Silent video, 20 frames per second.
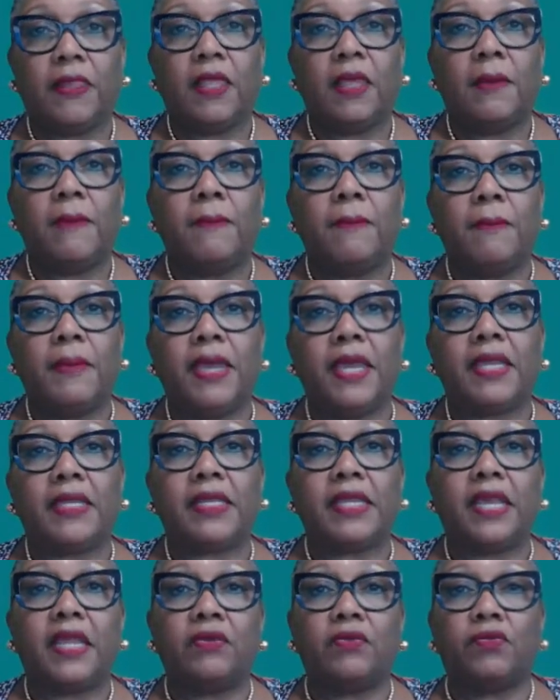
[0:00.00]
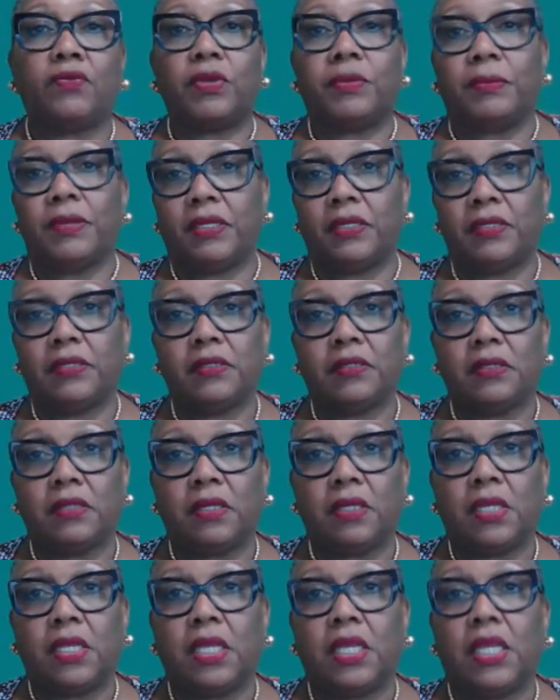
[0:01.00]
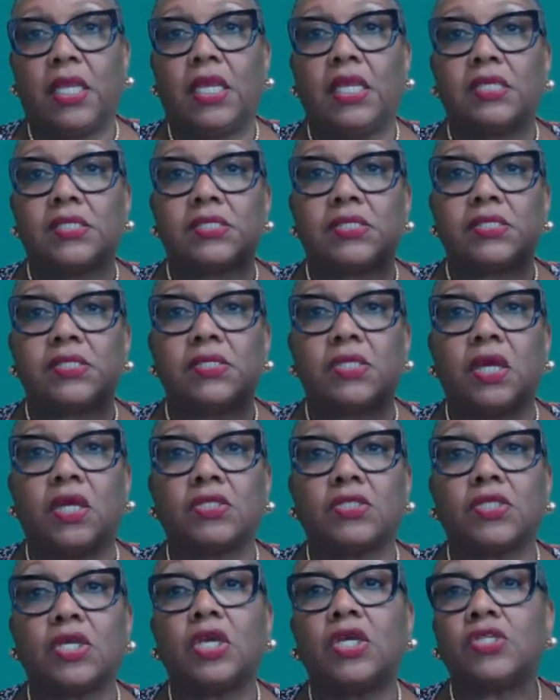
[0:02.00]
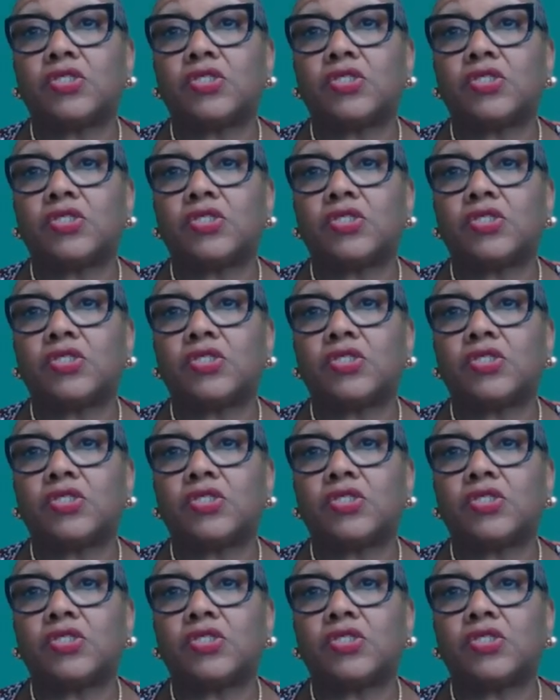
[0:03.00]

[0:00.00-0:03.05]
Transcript: men and women, is not